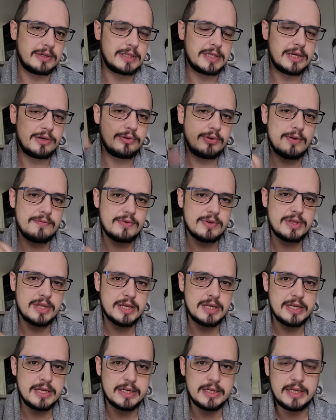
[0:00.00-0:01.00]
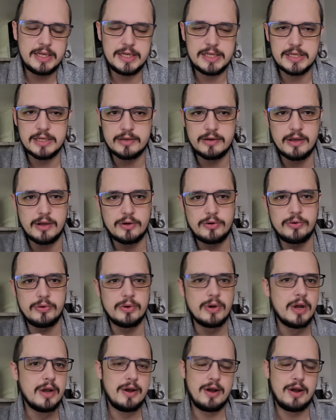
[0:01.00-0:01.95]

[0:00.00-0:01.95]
to tell you everything you need to know,